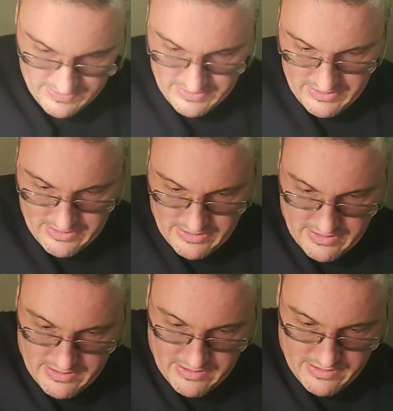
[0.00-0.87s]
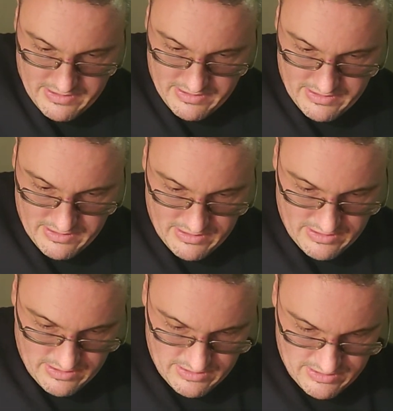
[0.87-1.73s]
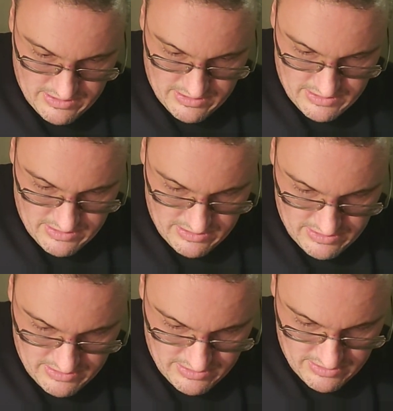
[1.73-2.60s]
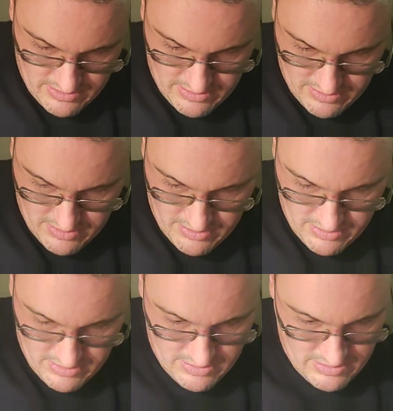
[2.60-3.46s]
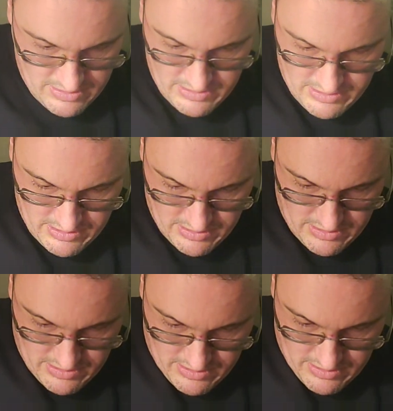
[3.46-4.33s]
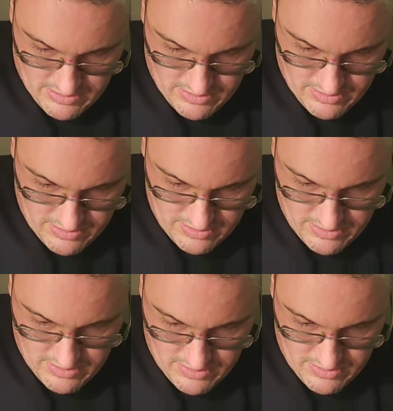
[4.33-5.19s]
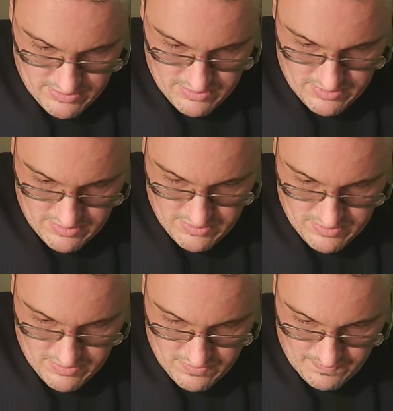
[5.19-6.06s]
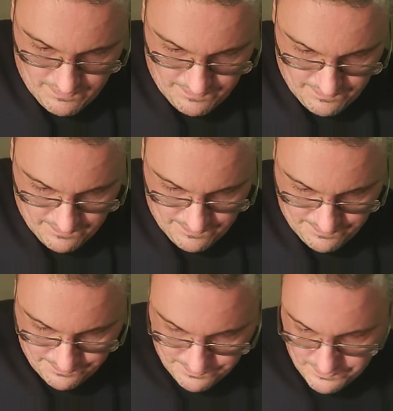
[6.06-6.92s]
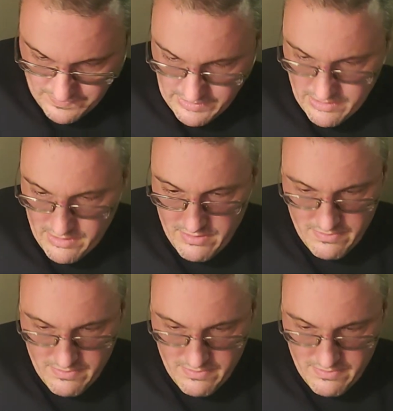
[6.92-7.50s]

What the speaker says: Nothing is said.